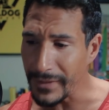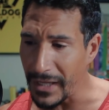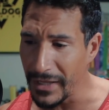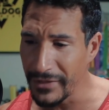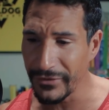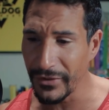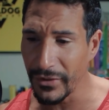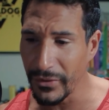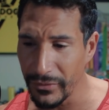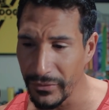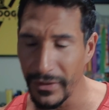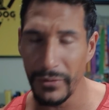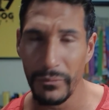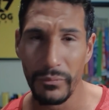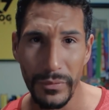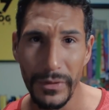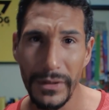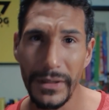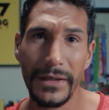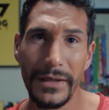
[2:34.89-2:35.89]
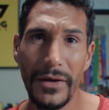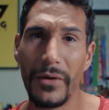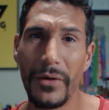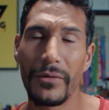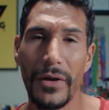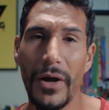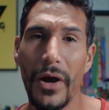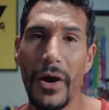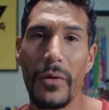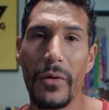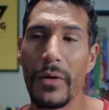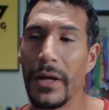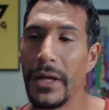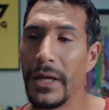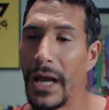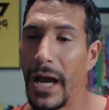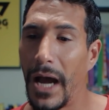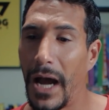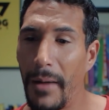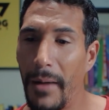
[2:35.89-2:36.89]
And so they really don't know
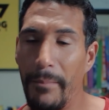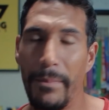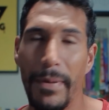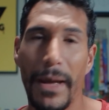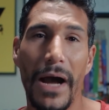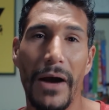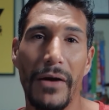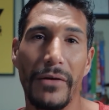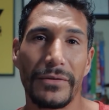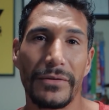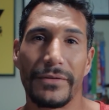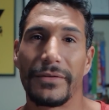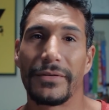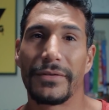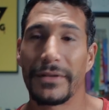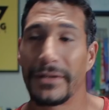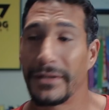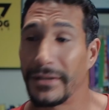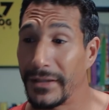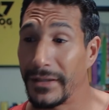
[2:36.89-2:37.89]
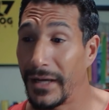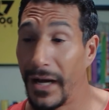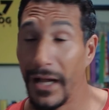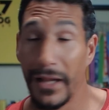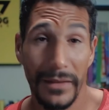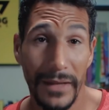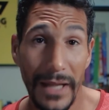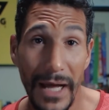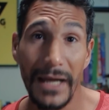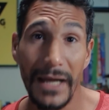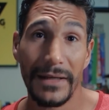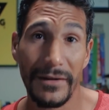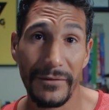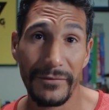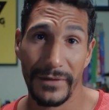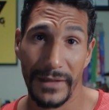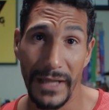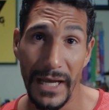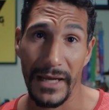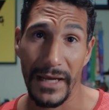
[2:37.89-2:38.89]
about a lot
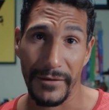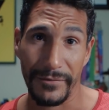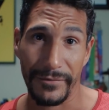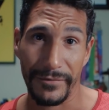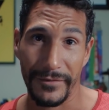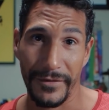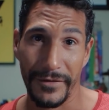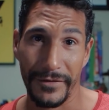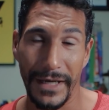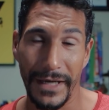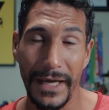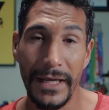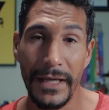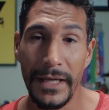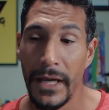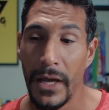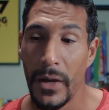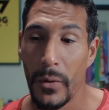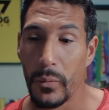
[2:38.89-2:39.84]
of life, okay?